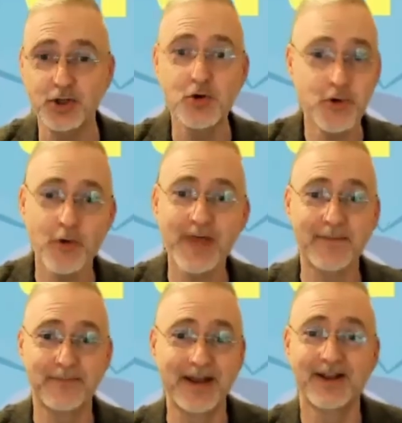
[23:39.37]
You know
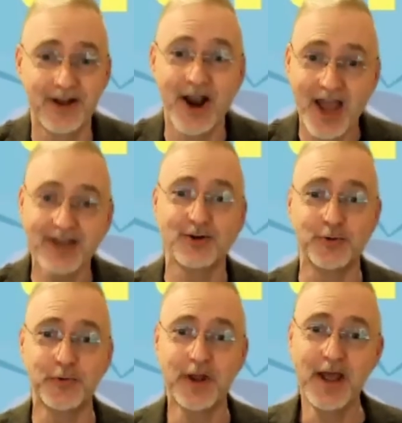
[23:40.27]
that better than I
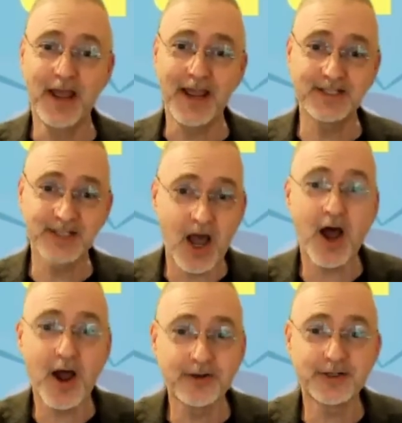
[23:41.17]
do. It's
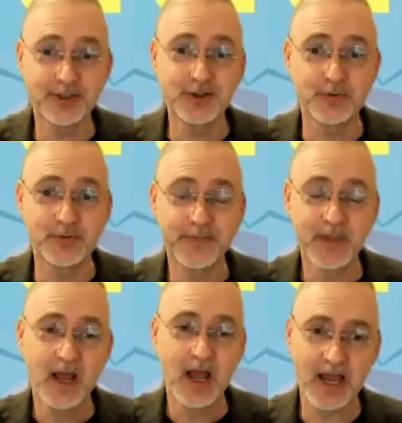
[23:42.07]
hard to do.
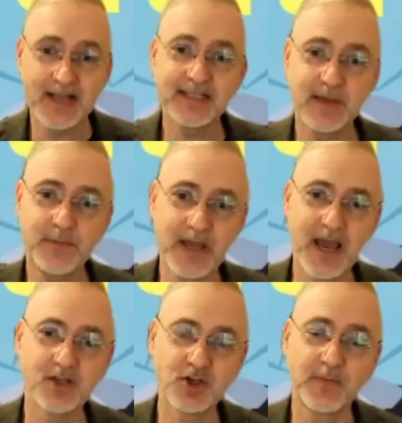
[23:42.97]
At SAP,
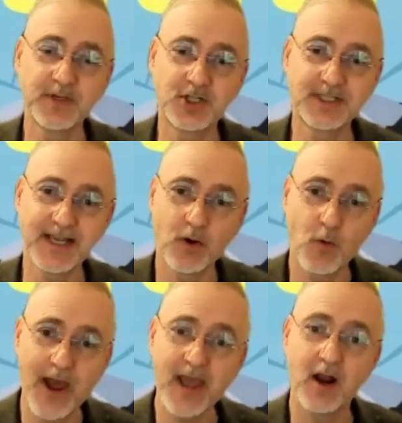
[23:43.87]
our job is to take
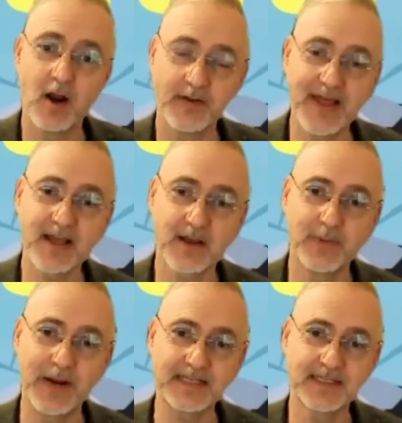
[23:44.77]
away a lot of that
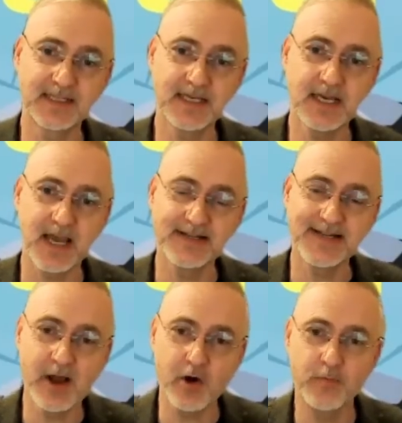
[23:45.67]
complexity and
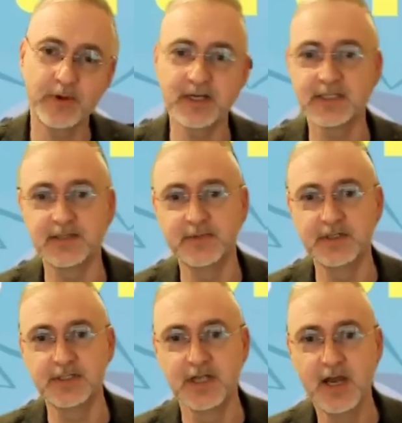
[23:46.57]
to help
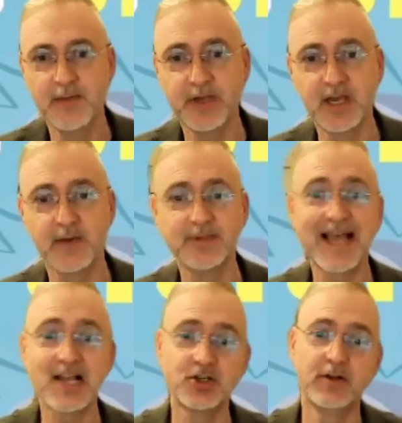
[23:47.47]
customers become
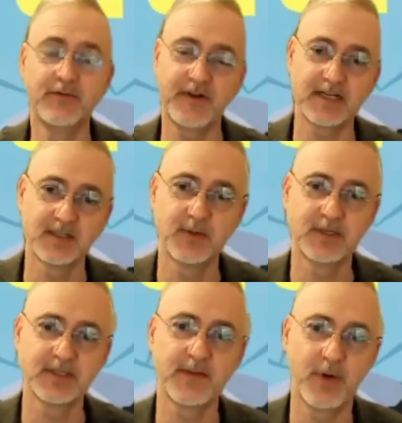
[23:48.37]
as agile and
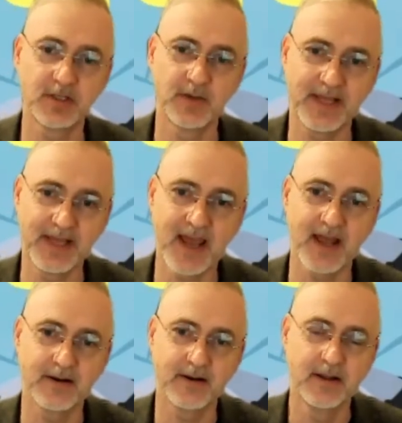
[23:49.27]
flexible as they possibly
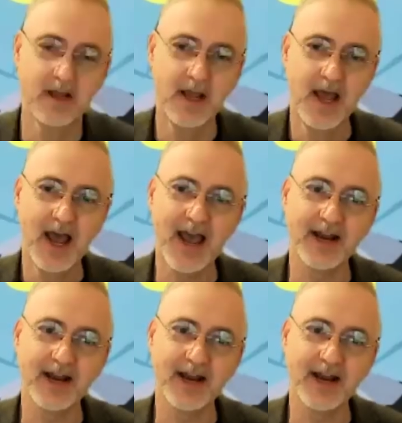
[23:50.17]
can.